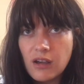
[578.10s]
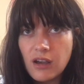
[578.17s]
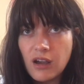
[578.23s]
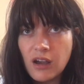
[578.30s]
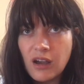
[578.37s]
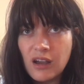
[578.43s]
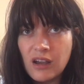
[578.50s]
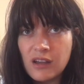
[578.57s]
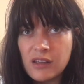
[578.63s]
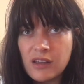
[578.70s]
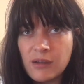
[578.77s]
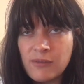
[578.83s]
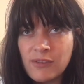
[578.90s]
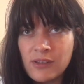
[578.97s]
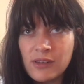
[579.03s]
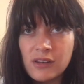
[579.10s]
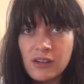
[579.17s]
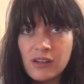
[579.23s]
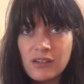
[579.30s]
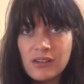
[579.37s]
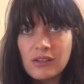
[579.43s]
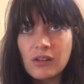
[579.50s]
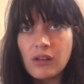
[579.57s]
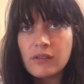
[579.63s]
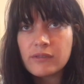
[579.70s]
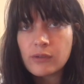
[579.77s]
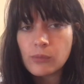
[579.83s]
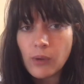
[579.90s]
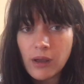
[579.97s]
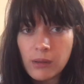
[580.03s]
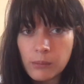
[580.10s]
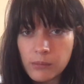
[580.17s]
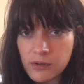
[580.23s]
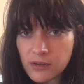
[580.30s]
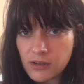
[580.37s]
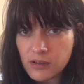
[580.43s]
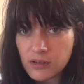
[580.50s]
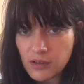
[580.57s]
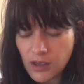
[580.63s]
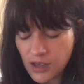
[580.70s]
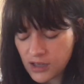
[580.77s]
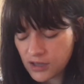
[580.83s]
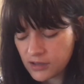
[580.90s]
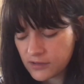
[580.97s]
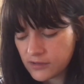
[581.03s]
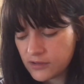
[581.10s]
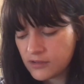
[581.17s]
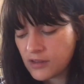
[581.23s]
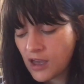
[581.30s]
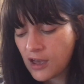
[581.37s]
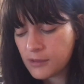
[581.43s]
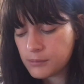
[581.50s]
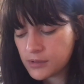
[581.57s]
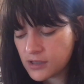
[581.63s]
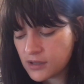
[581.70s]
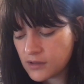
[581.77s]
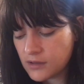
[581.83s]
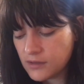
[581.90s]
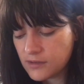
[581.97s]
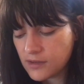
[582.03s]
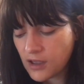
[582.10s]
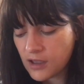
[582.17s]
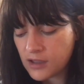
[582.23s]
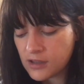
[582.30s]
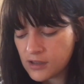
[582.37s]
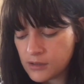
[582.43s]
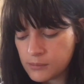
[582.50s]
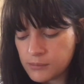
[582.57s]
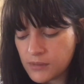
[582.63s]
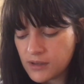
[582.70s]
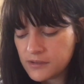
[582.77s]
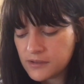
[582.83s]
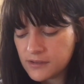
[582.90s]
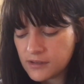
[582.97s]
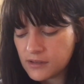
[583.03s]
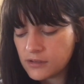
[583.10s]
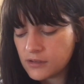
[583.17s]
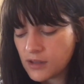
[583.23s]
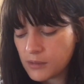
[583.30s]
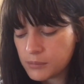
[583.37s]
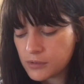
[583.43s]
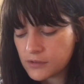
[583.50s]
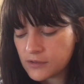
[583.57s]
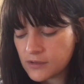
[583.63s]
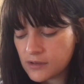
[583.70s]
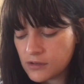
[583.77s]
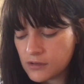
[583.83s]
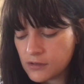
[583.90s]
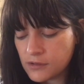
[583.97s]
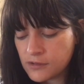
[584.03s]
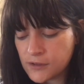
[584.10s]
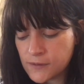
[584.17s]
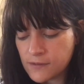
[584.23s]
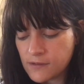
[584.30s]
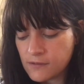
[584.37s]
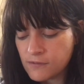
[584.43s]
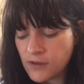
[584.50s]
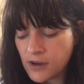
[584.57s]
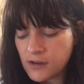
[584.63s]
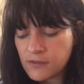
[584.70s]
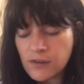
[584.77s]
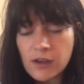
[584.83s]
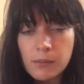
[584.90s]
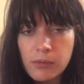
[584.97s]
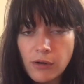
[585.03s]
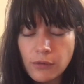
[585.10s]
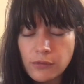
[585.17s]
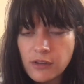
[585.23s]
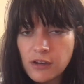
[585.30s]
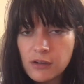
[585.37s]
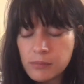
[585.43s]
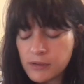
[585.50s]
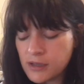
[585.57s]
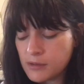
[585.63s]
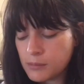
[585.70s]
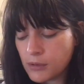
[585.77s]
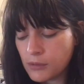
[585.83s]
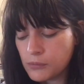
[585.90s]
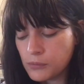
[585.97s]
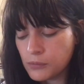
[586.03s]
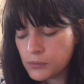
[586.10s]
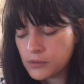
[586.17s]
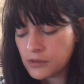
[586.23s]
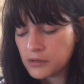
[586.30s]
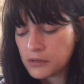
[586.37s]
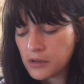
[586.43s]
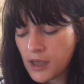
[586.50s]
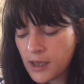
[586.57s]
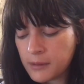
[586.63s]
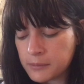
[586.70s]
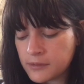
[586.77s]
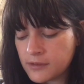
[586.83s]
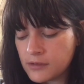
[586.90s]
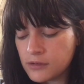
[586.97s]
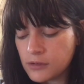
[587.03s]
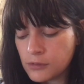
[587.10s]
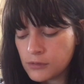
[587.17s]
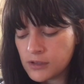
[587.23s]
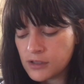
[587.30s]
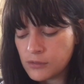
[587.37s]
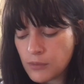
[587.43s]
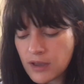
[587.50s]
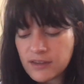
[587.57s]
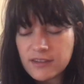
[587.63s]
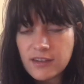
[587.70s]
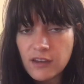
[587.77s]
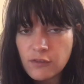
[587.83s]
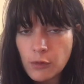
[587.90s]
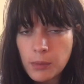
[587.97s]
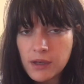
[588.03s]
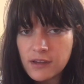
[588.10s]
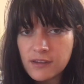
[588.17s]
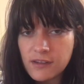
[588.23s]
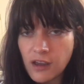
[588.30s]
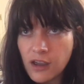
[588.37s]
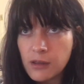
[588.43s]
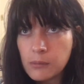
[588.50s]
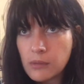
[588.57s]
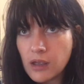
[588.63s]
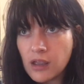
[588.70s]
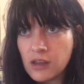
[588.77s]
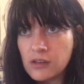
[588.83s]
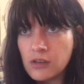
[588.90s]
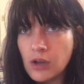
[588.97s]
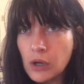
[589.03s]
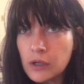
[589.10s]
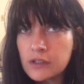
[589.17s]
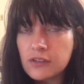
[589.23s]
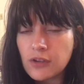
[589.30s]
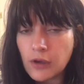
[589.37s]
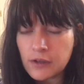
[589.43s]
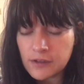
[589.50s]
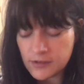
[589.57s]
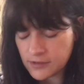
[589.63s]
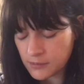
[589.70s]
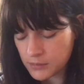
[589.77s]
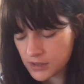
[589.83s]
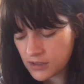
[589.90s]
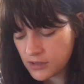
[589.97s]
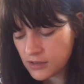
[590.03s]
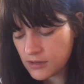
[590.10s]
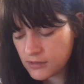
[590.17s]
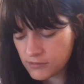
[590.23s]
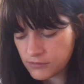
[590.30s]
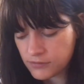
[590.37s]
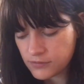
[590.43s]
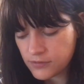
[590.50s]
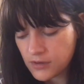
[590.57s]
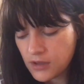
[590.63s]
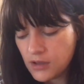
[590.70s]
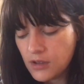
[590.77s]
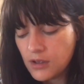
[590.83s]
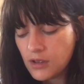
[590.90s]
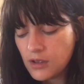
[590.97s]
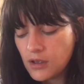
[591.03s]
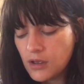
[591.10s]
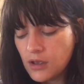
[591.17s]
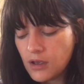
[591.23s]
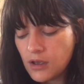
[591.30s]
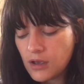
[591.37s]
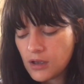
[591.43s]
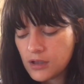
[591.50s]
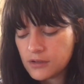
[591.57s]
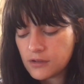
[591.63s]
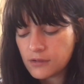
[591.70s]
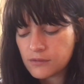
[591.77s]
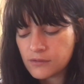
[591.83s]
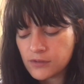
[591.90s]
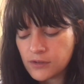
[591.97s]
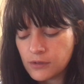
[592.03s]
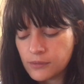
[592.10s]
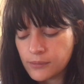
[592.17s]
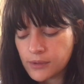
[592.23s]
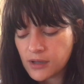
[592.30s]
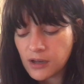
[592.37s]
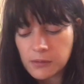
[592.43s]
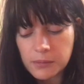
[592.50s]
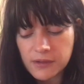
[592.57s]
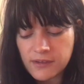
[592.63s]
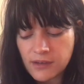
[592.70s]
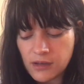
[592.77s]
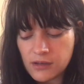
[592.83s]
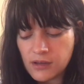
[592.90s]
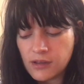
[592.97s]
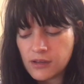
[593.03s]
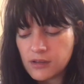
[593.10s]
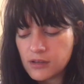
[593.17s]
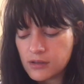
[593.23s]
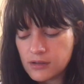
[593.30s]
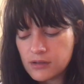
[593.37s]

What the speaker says: I'm feeling a little overwhelmed at that because I'm still that person who's very, very pro-therapy but will absolutely waste everybody's time and not talk to somebody if I don't feel 100% like